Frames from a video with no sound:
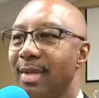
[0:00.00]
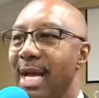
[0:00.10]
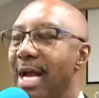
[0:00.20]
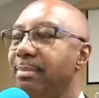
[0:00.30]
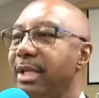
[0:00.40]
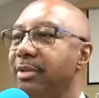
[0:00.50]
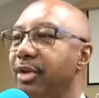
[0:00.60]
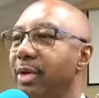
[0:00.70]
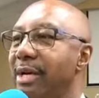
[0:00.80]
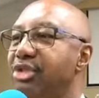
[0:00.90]
How many of
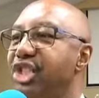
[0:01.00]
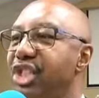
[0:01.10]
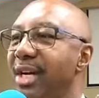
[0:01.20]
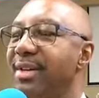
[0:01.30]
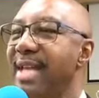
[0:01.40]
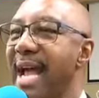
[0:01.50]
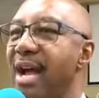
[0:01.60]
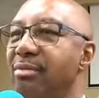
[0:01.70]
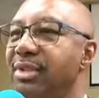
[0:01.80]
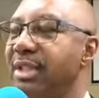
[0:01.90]
you have shut
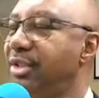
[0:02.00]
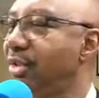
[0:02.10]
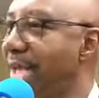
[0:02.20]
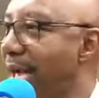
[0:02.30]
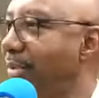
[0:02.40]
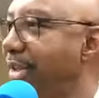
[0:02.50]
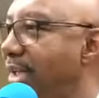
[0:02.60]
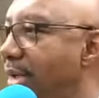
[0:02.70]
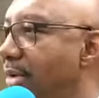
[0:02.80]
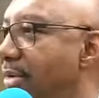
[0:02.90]
down since you got with
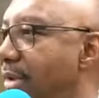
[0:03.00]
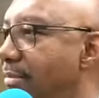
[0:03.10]
the Lord?